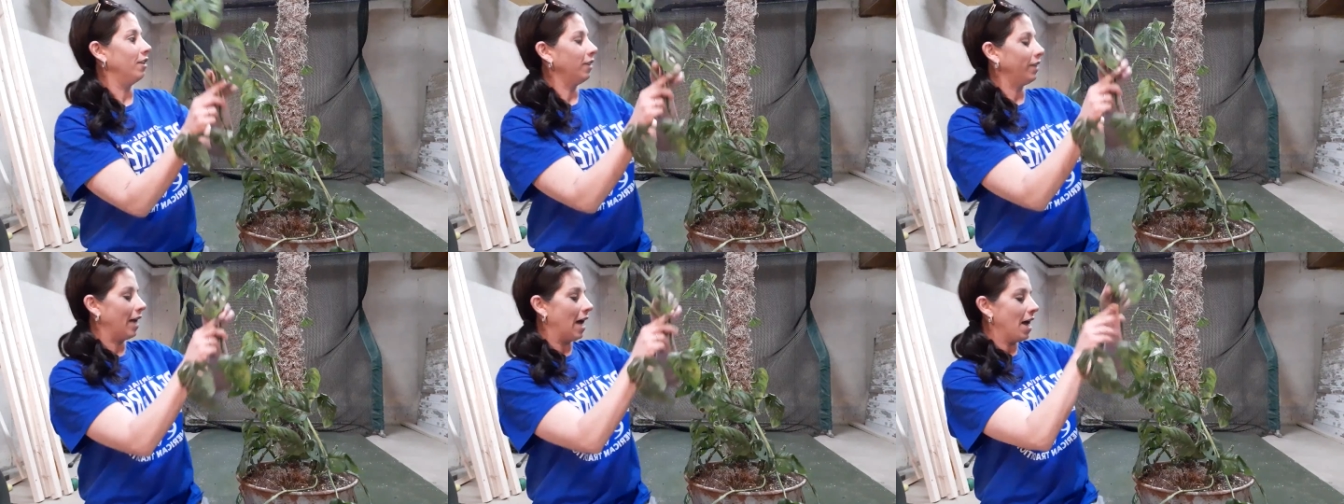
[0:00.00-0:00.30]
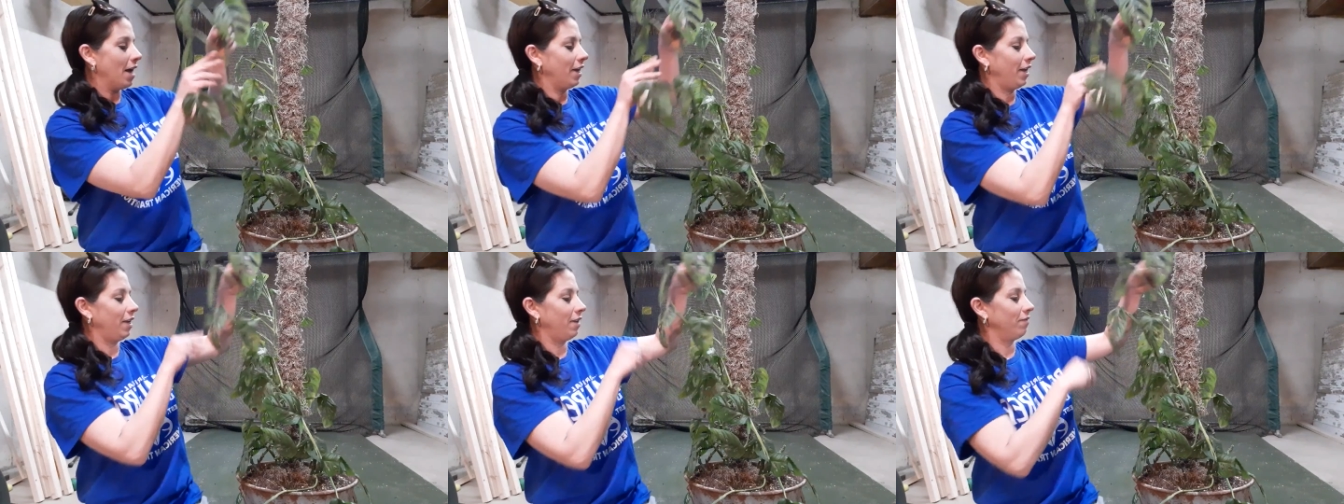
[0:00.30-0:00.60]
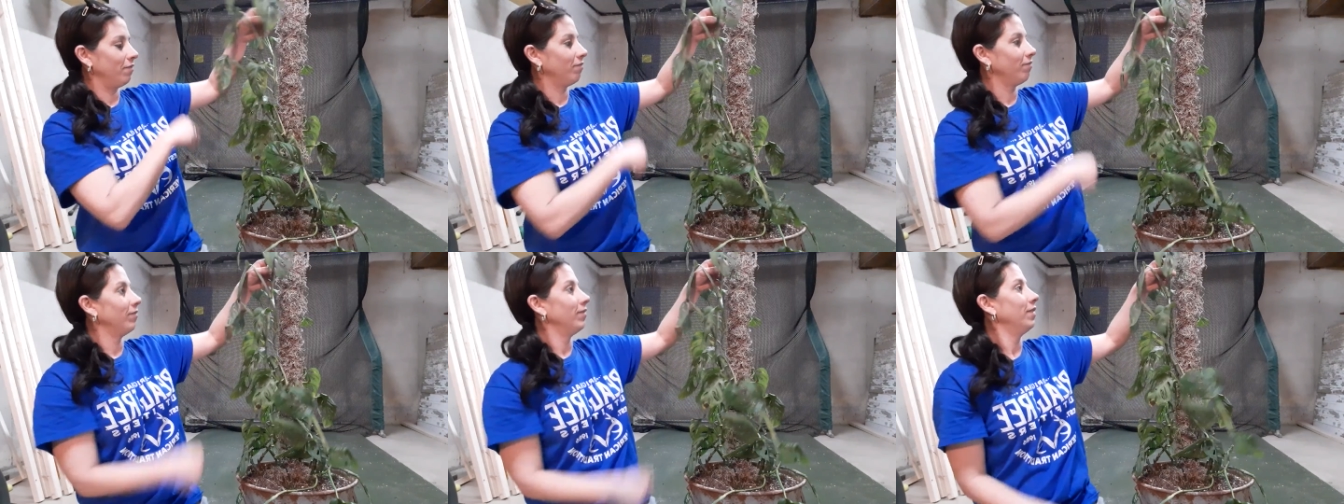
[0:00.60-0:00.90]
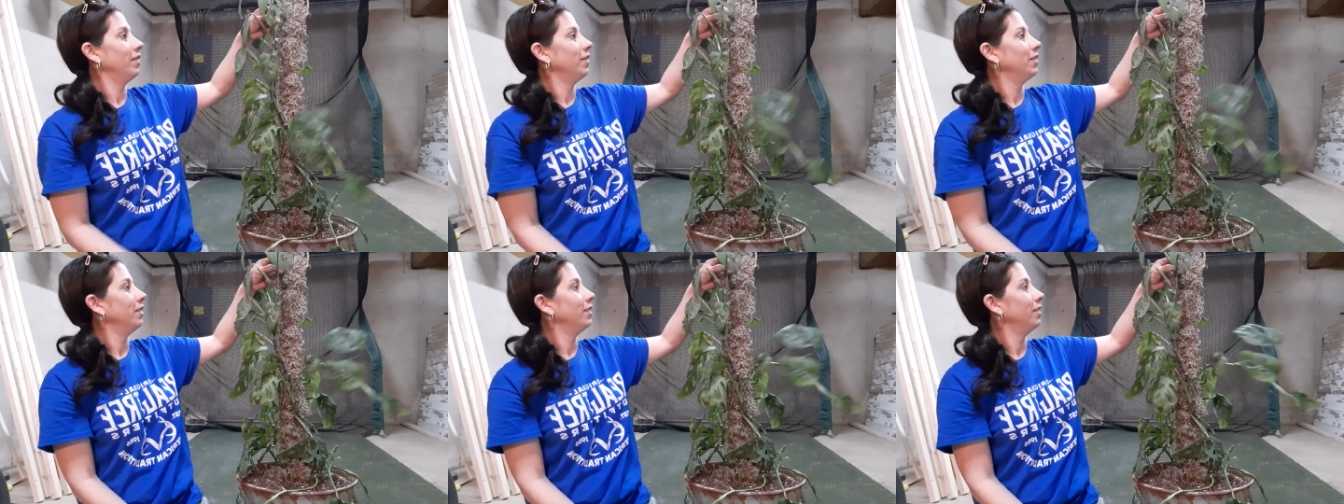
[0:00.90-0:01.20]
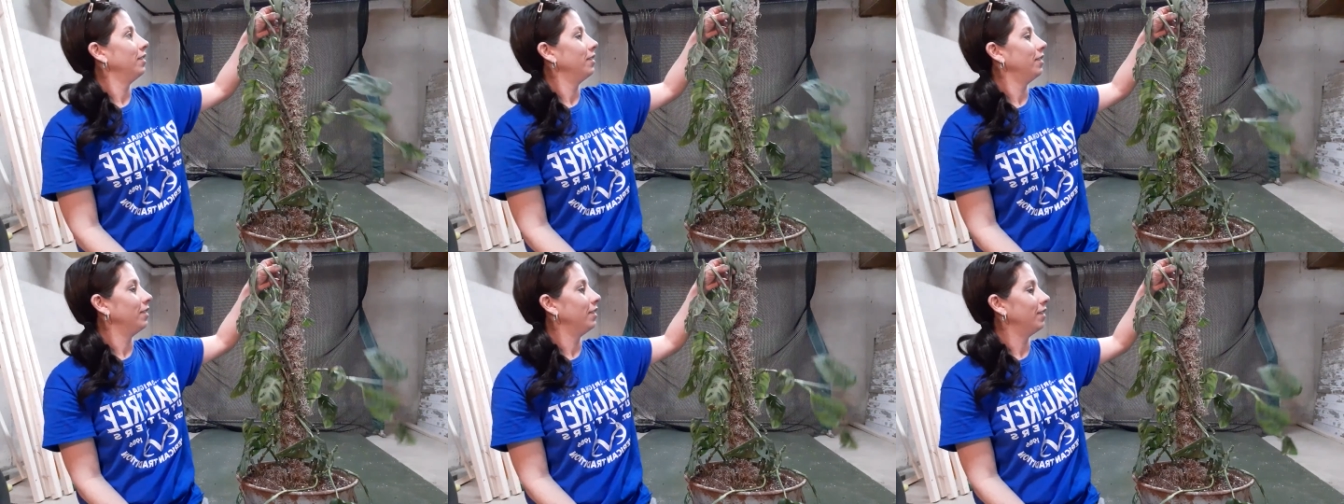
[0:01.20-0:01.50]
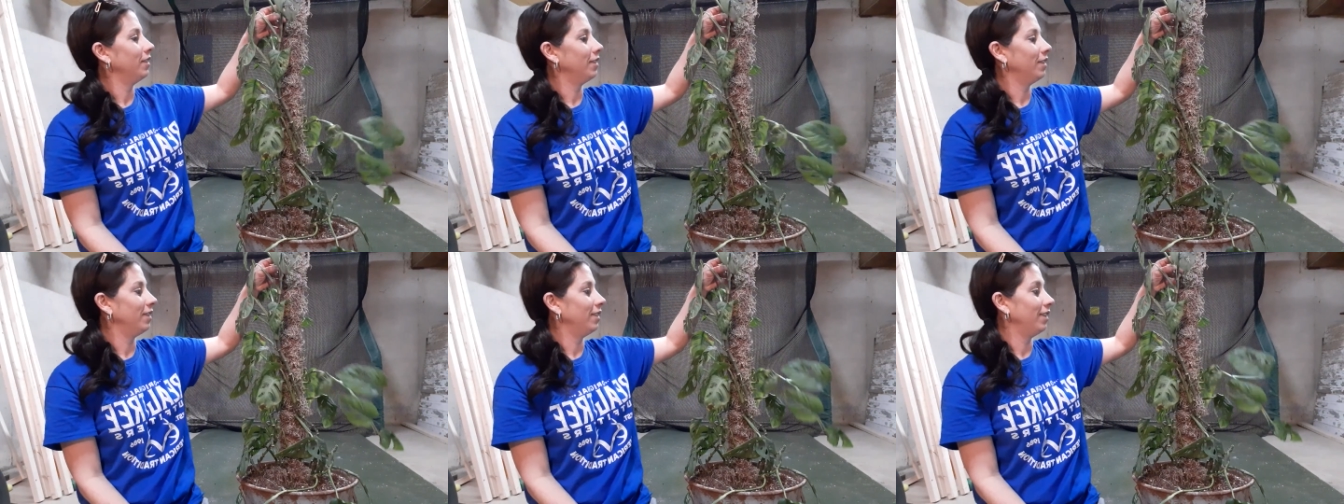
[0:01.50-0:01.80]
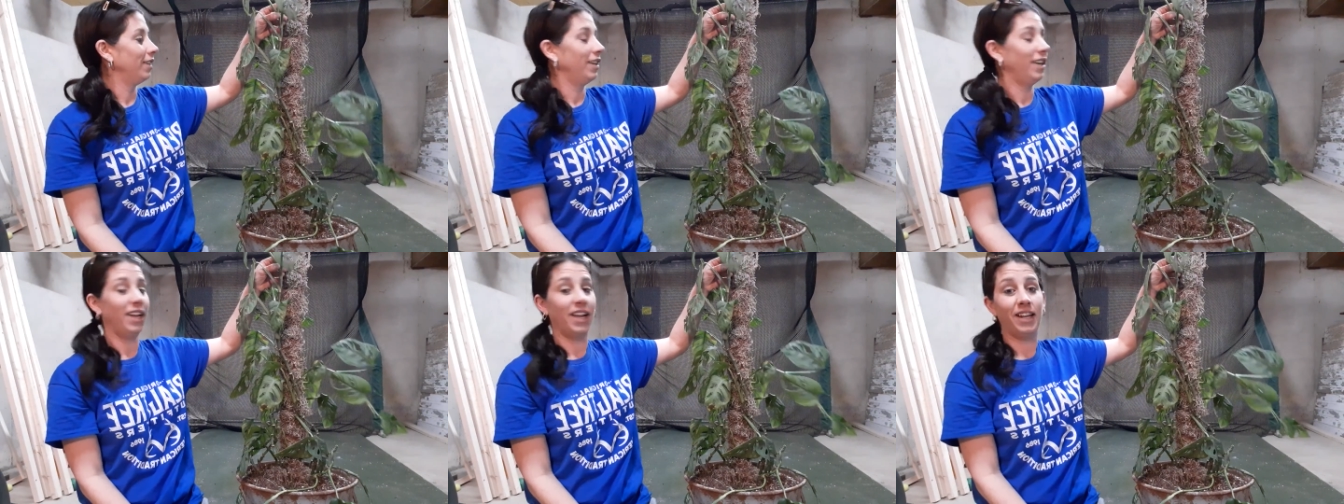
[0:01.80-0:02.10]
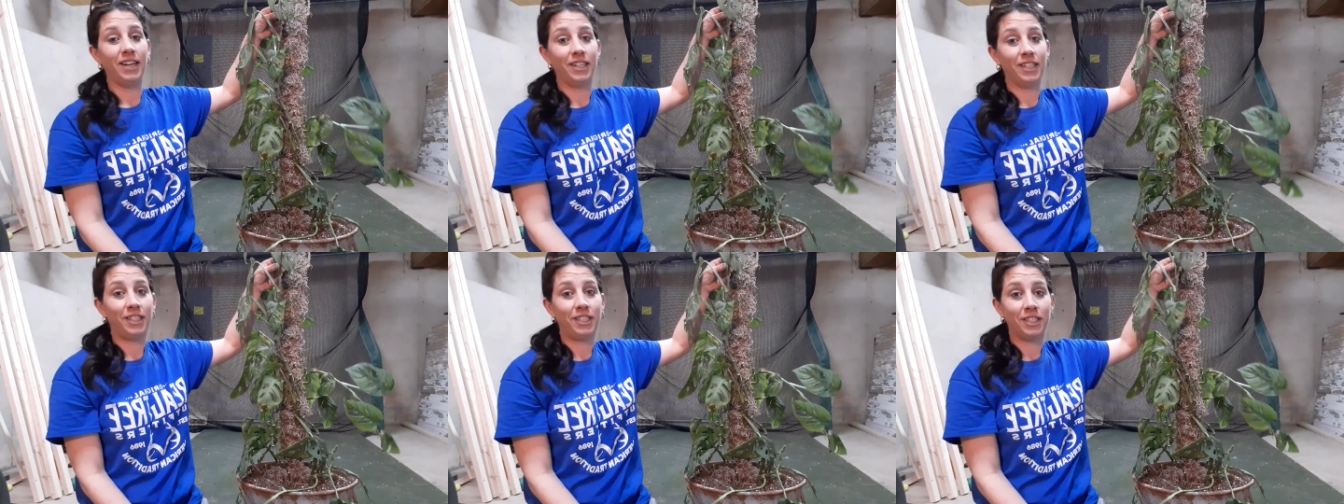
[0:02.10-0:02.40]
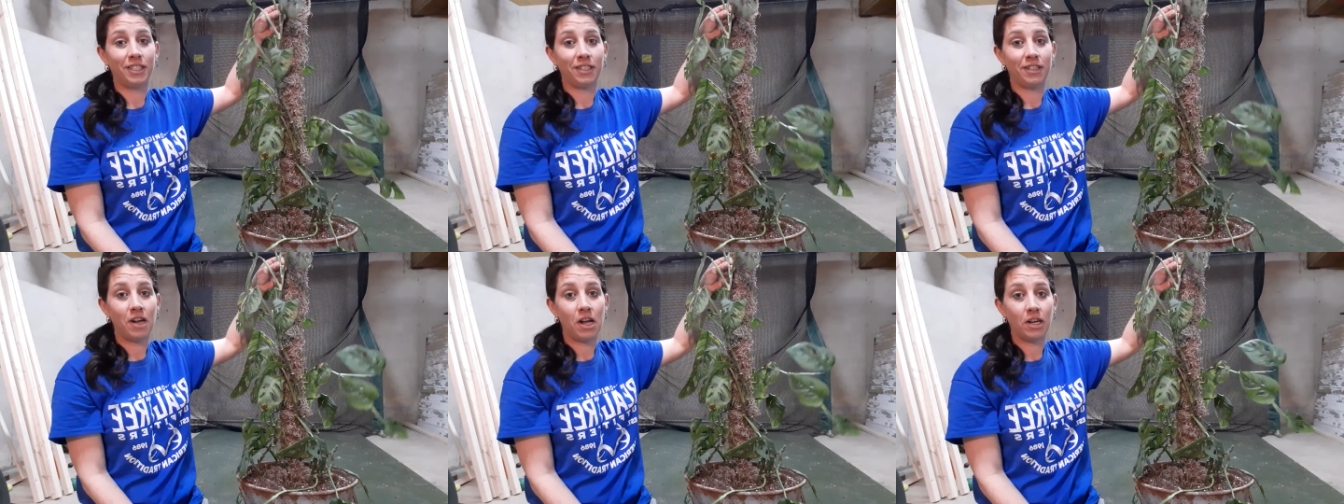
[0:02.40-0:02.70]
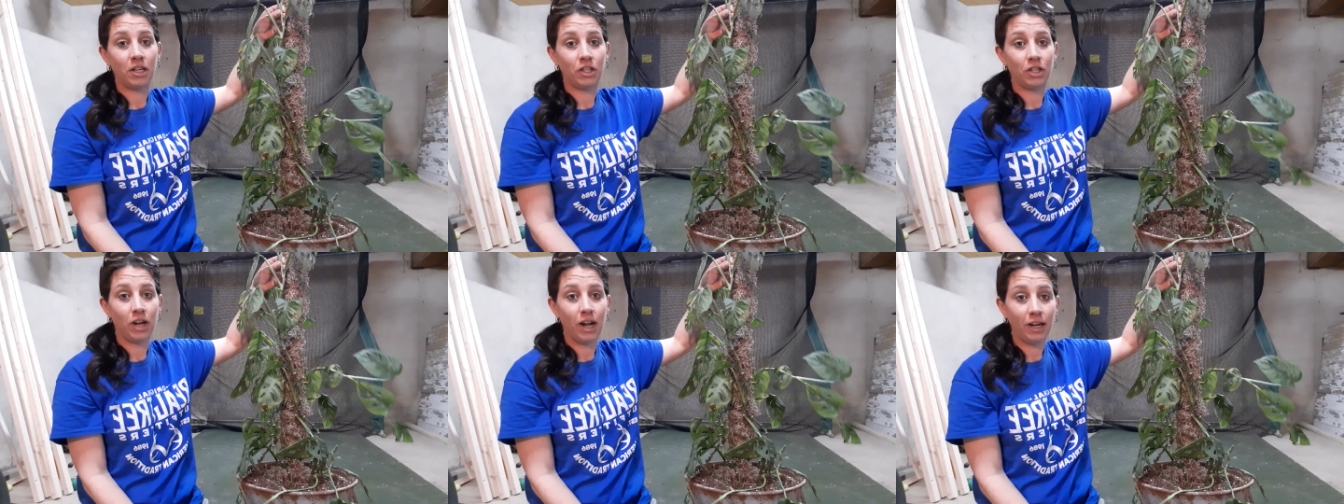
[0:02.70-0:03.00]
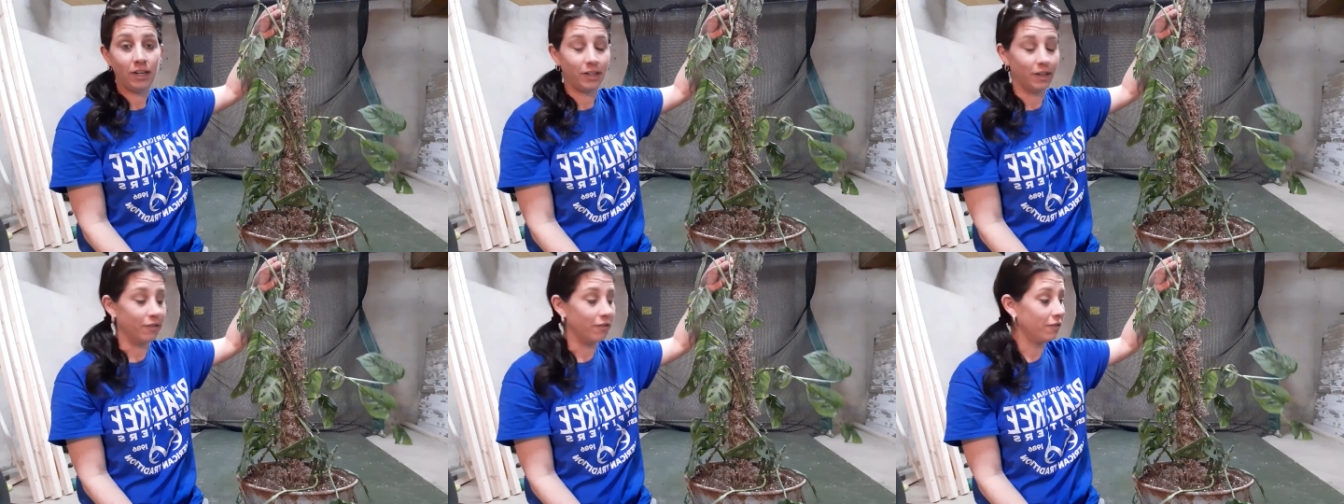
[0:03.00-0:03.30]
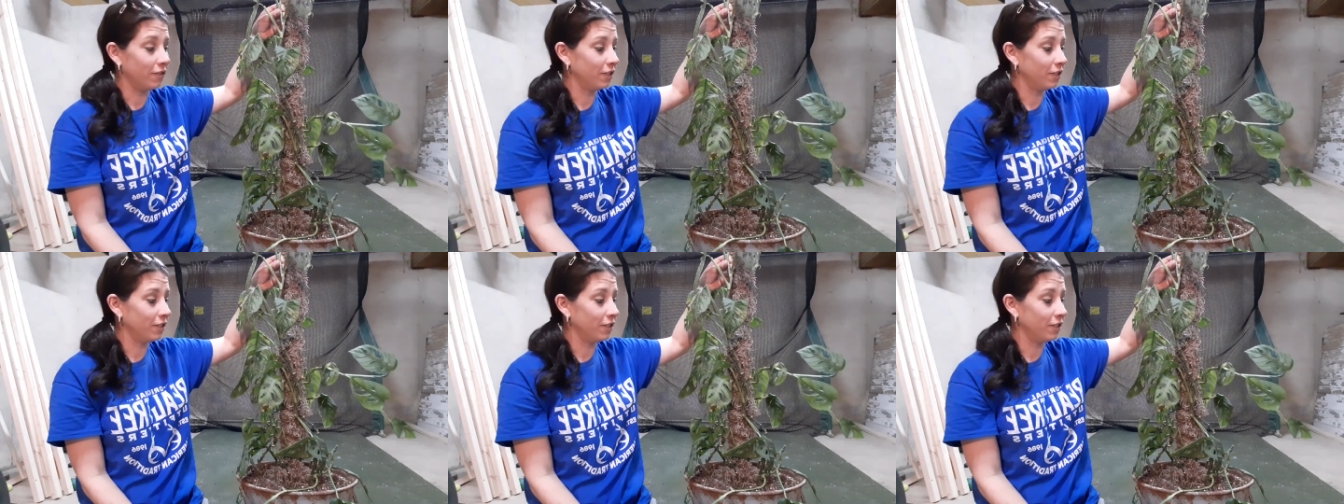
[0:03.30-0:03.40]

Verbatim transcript: look at it and it's just not attractive.